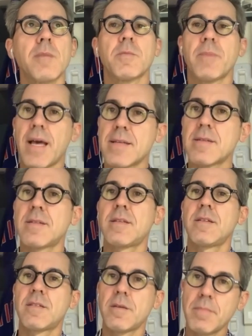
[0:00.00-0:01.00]
sometimes am
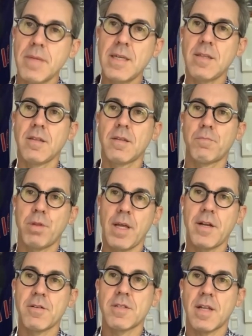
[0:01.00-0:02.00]
hesitant to meet
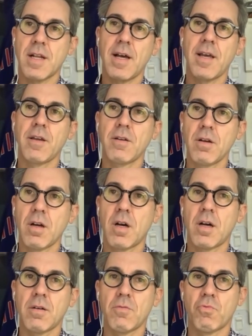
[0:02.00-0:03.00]
players that I
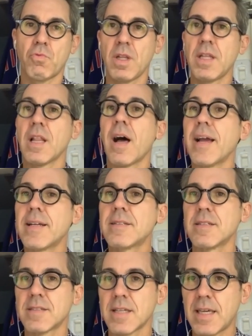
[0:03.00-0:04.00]
really
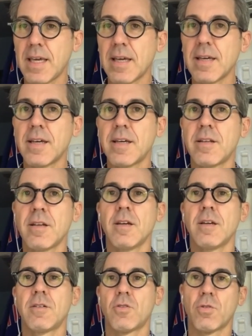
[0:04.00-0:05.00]
liked as a
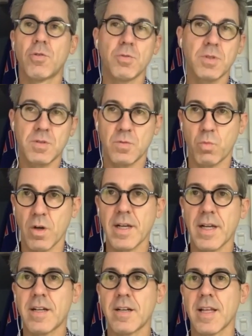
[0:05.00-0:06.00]
kid or whose
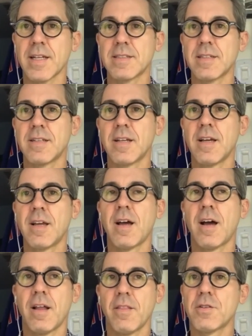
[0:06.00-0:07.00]
work I collected.
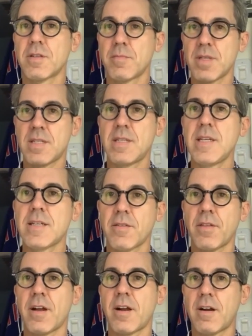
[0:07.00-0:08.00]
There's a
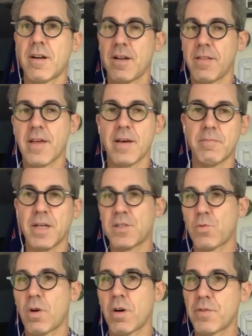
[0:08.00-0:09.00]
mystique there
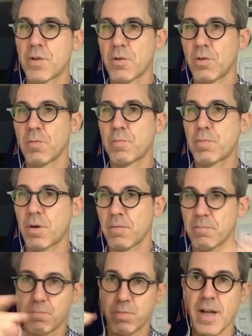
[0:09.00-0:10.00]
that my
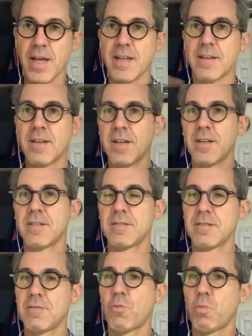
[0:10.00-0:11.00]
12-year-old brain
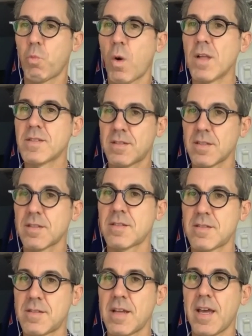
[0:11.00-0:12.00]
wants
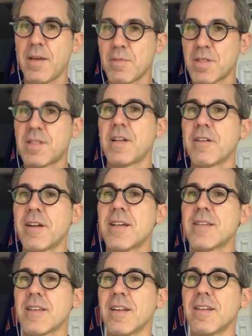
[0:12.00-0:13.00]
to stay
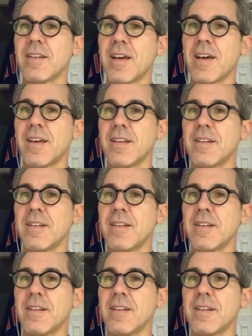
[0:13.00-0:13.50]
mysterious and